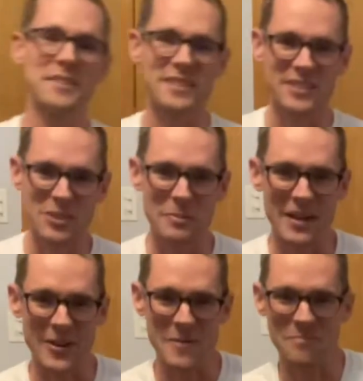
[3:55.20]
a little
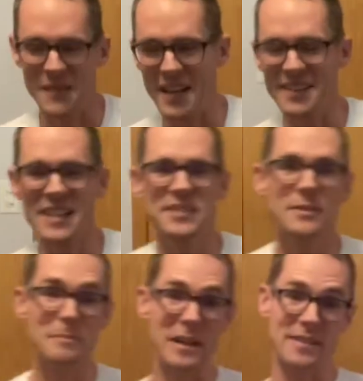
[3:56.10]
better. And that's the
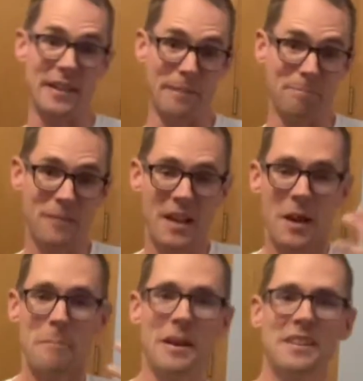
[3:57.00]
main thing.
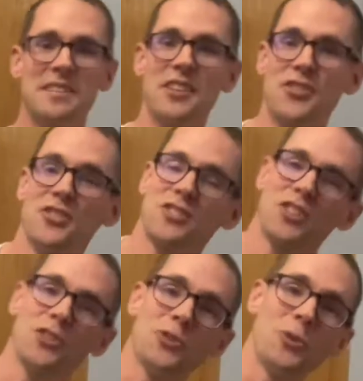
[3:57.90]
Pay attention
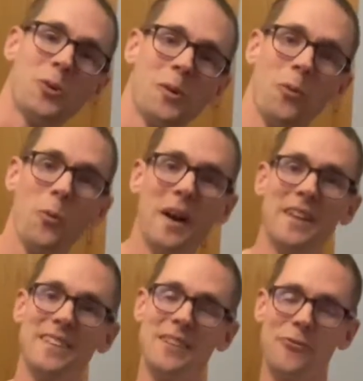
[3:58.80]
to
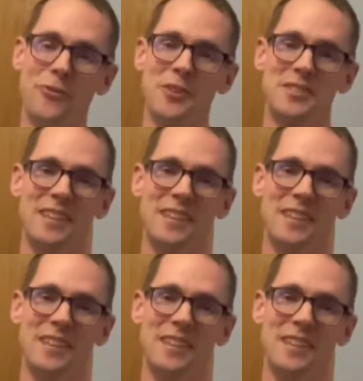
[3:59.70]
what it feels